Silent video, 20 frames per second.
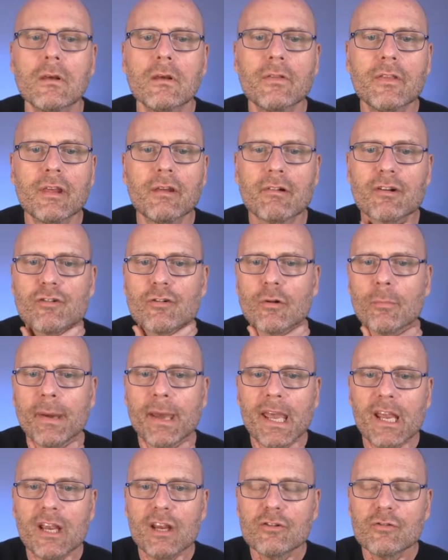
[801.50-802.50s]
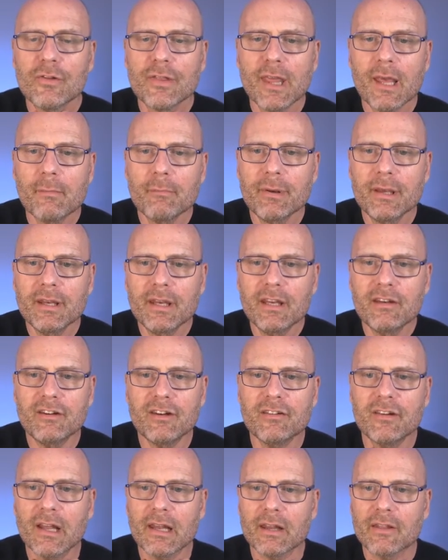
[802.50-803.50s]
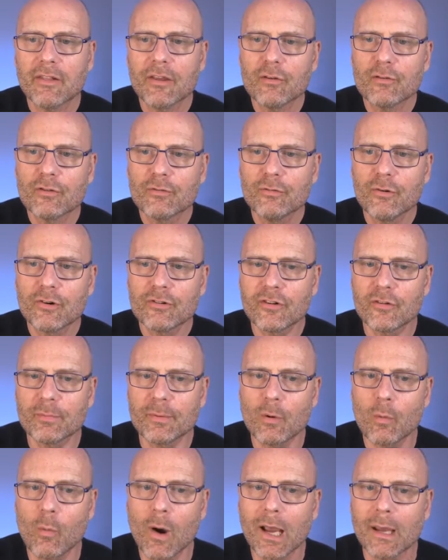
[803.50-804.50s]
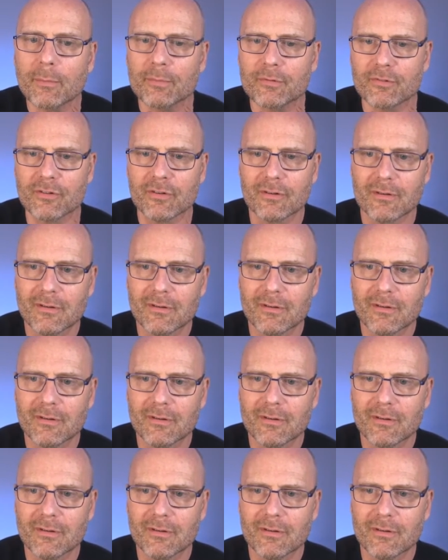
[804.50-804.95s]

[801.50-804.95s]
The original page for the MPD detailing the use of force has been wiped.